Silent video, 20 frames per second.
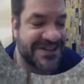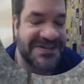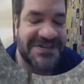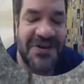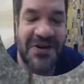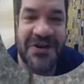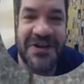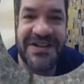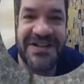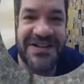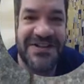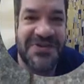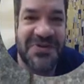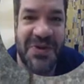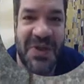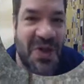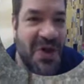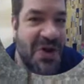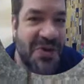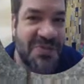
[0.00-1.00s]

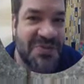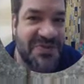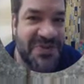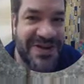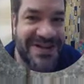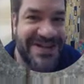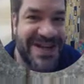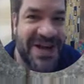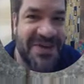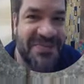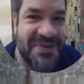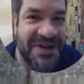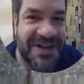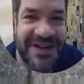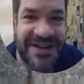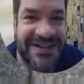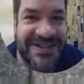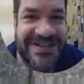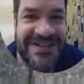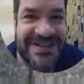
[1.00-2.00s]
architectural arms race happening,
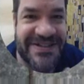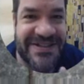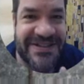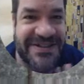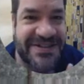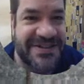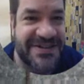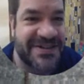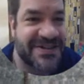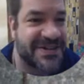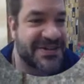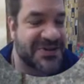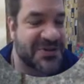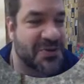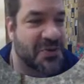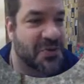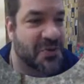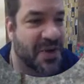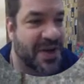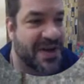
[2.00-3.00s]
and it's just this
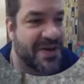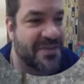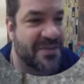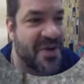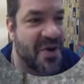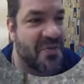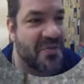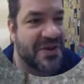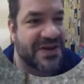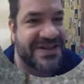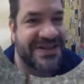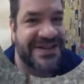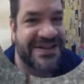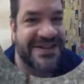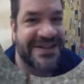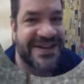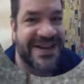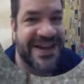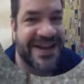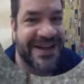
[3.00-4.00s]
great moment
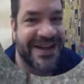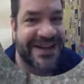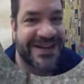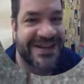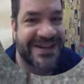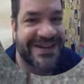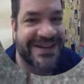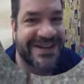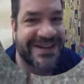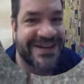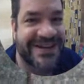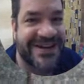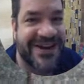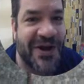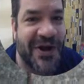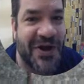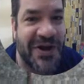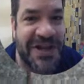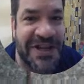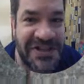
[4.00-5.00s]
in
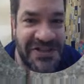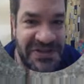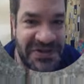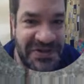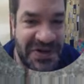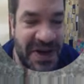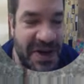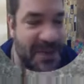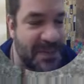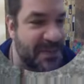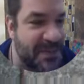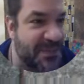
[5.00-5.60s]
art history.